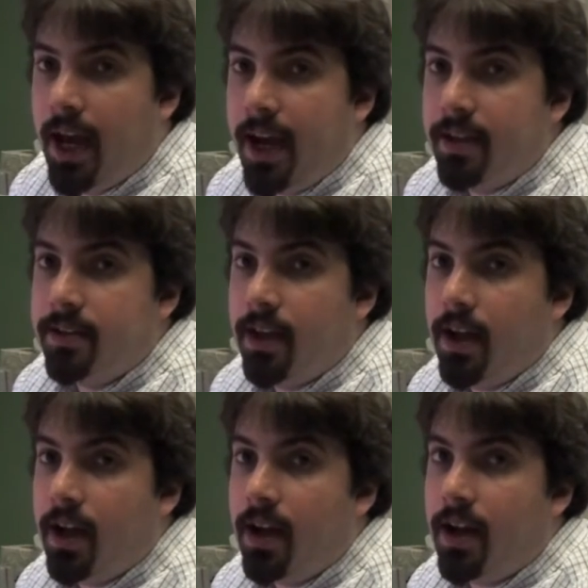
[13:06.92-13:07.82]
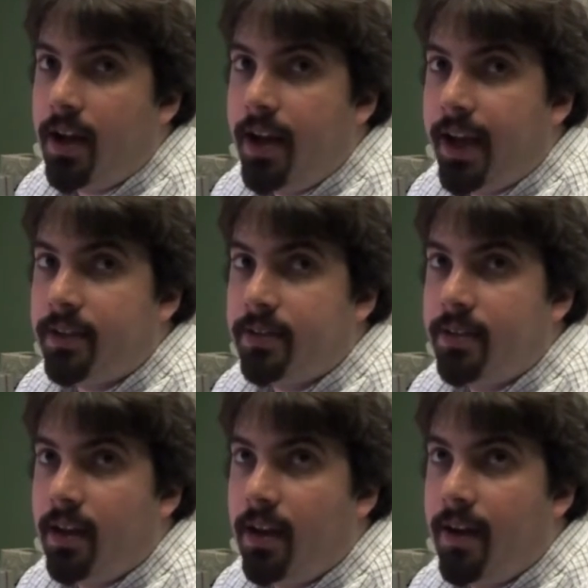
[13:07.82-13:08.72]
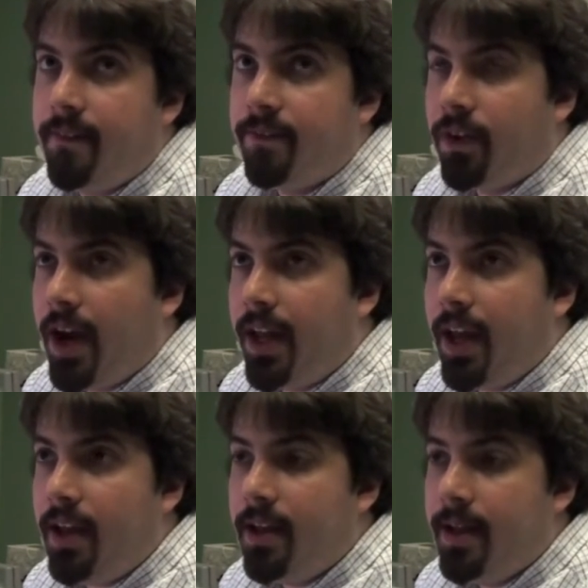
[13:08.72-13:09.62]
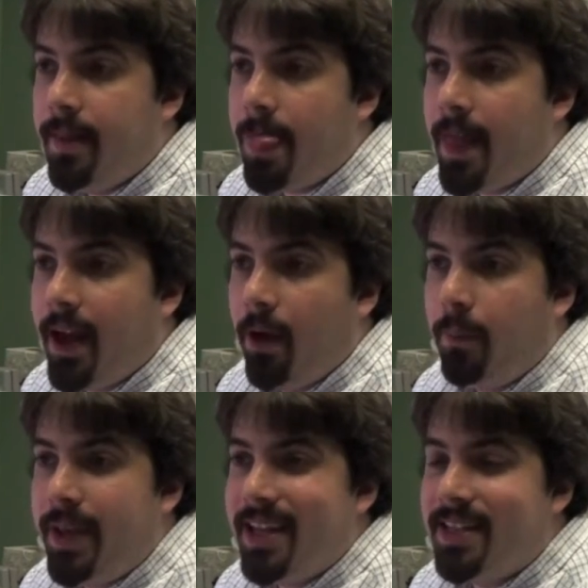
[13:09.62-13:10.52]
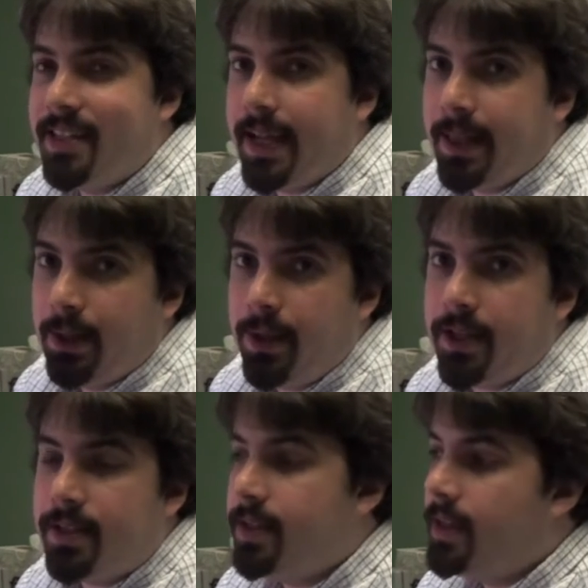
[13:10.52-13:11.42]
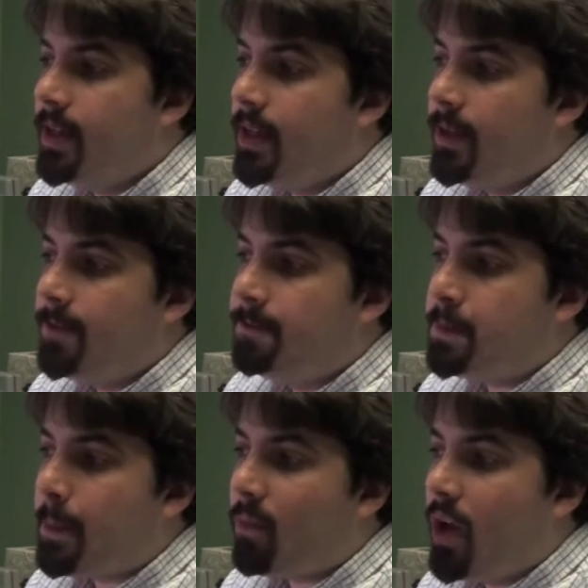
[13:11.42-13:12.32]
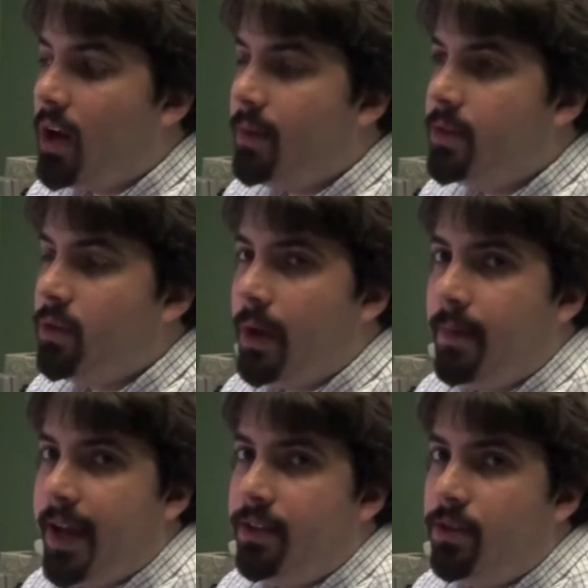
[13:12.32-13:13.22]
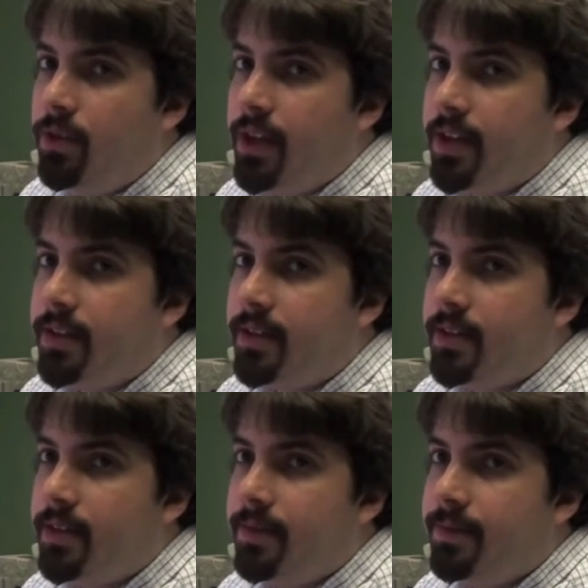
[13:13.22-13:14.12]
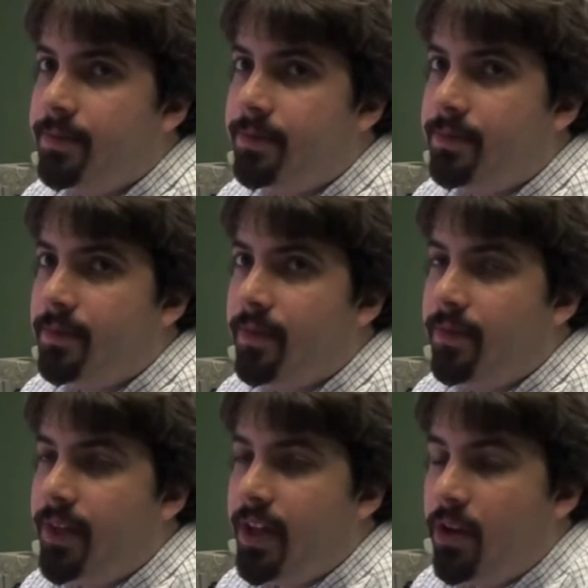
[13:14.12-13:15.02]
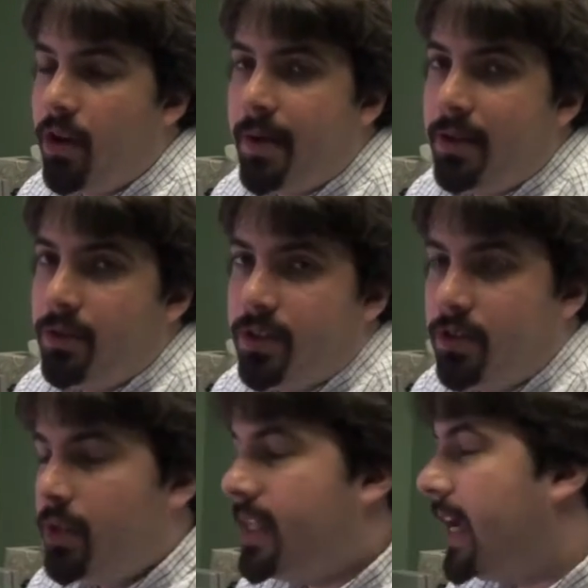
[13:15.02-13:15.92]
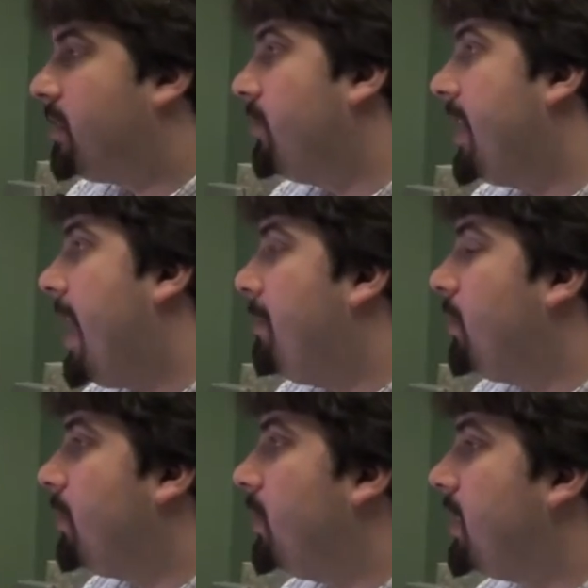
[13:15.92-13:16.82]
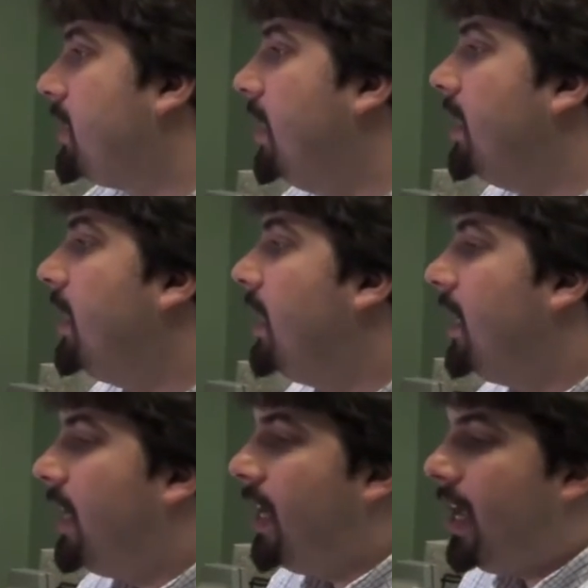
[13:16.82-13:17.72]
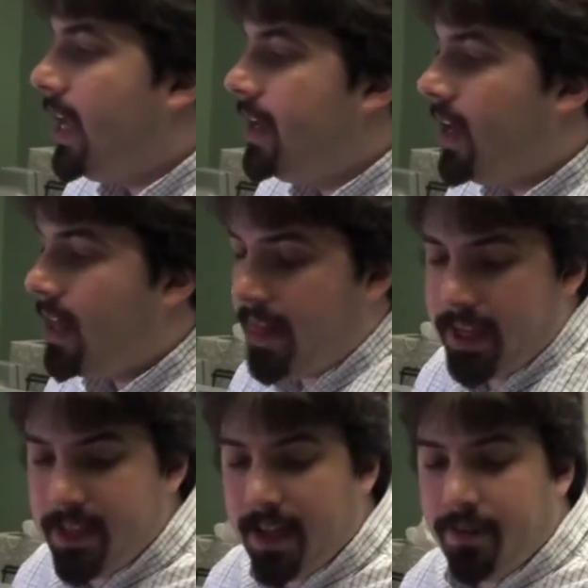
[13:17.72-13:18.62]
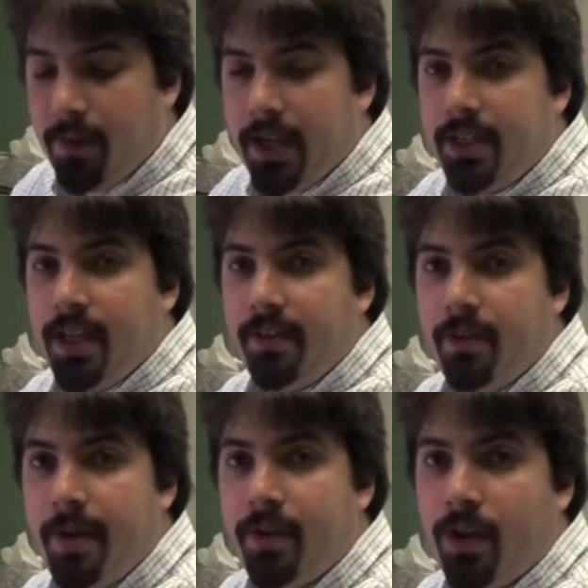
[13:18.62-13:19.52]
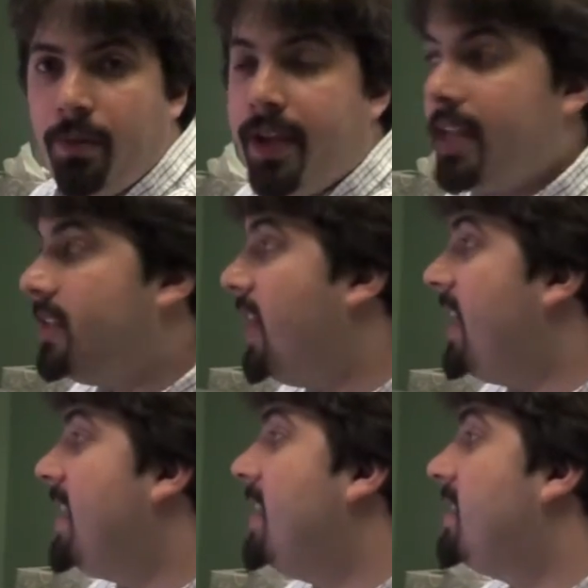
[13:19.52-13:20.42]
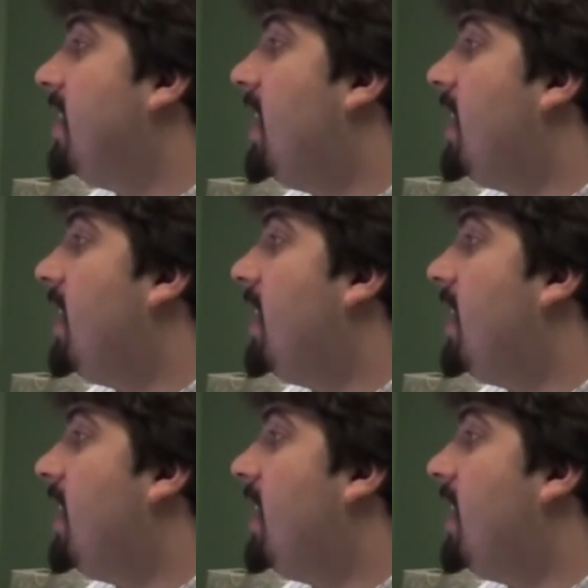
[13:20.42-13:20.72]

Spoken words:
guys next Friday. I will be in St. Louis. So I might do this video. I might just do a text recap. We'll see. And thanks again for watching. And everyone have a great weekend. Today is